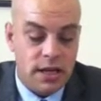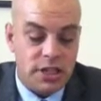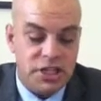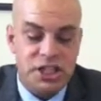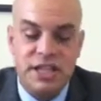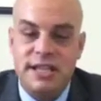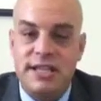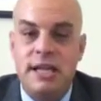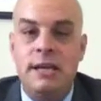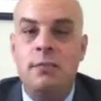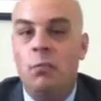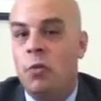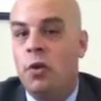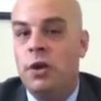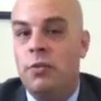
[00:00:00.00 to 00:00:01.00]

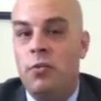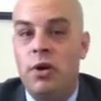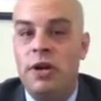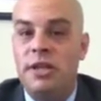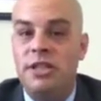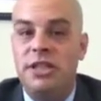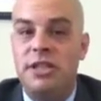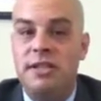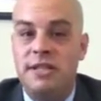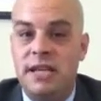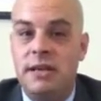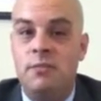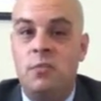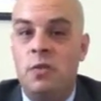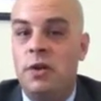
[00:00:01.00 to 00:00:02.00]
shittim wood. What is
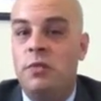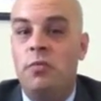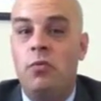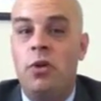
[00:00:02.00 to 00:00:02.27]
shittim wood?